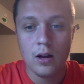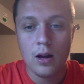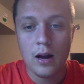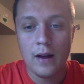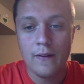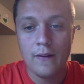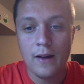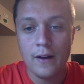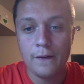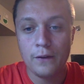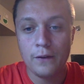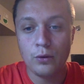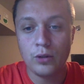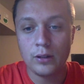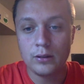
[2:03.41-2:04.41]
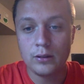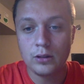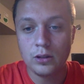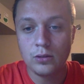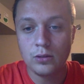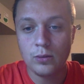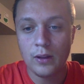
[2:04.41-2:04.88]
I've had a few
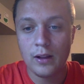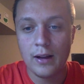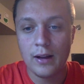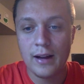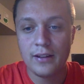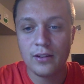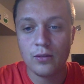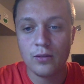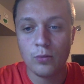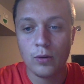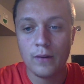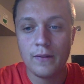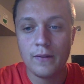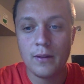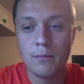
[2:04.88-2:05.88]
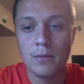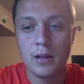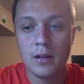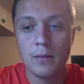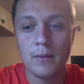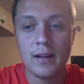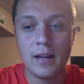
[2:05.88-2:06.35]
challenges with classes, one of them
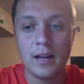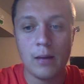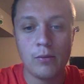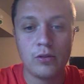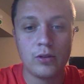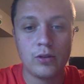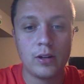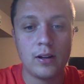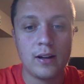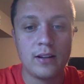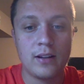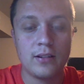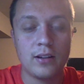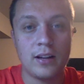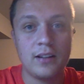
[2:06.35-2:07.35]
being my chemistry class.